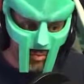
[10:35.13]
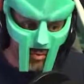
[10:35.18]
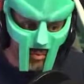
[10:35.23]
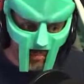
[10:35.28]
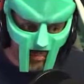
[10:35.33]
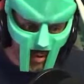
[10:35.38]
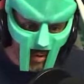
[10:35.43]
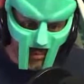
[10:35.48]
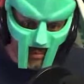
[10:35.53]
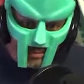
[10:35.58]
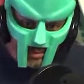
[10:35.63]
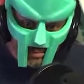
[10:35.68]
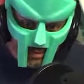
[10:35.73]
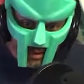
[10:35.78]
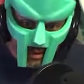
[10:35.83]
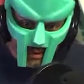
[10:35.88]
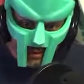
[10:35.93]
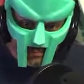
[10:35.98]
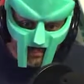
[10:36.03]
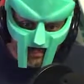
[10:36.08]
proper
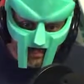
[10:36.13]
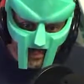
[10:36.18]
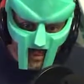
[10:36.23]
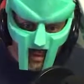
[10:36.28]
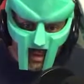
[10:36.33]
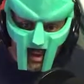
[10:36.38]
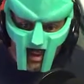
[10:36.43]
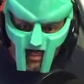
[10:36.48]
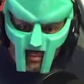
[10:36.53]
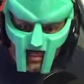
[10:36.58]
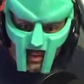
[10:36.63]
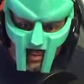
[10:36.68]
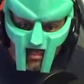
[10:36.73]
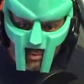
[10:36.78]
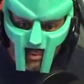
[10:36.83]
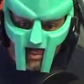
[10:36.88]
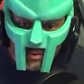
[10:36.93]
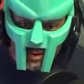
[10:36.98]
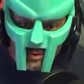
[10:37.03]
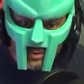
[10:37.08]
training. We then
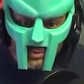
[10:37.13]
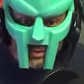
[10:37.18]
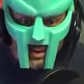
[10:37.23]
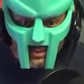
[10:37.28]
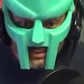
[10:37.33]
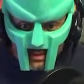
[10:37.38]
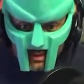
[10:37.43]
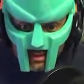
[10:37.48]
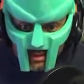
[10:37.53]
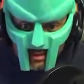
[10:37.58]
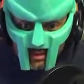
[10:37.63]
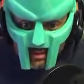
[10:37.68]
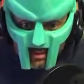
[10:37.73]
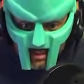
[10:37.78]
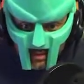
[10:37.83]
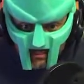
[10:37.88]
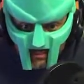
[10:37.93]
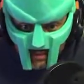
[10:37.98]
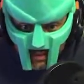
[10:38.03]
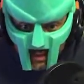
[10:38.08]
move on to identity
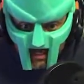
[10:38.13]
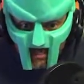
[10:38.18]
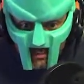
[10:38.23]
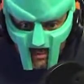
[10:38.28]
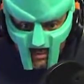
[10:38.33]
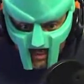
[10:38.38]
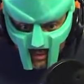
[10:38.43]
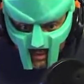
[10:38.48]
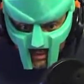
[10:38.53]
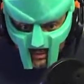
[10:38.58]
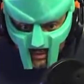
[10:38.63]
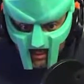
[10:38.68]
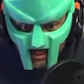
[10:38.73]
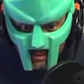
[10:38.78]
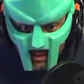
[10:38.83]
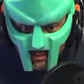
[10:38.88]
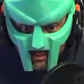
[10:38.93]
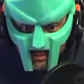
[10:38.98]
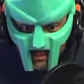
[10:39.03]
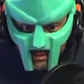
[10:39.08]
theft. It happened twice here.
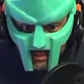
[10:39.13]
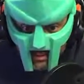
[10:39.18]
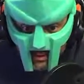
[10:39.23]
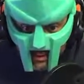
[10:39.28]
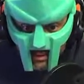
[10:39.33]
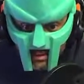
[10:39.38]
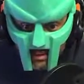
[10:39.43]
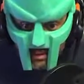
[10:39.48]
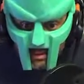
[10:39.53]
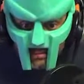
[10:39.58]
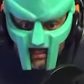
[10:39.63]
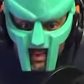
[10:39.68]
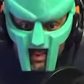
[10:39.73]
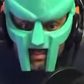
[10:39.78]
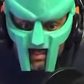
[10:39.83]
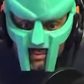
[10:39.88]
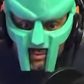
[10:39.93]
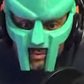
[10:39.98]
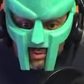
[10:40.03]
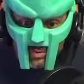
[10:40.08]
The identity theft
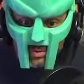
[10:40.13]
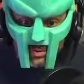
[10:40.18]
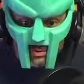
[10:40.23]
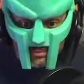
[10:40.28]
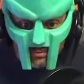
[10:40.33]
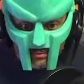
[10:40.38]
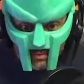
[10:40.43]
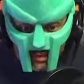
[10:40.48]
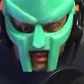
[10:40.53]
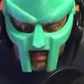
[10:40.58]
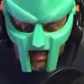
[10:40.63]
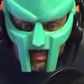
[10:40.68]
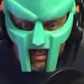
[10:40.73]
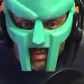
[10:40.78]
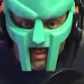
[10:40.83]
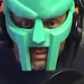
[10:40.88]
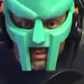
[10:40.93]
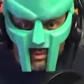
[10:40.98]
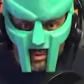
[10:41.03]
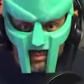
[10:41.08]
happened to the developer
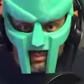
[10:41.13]
in terms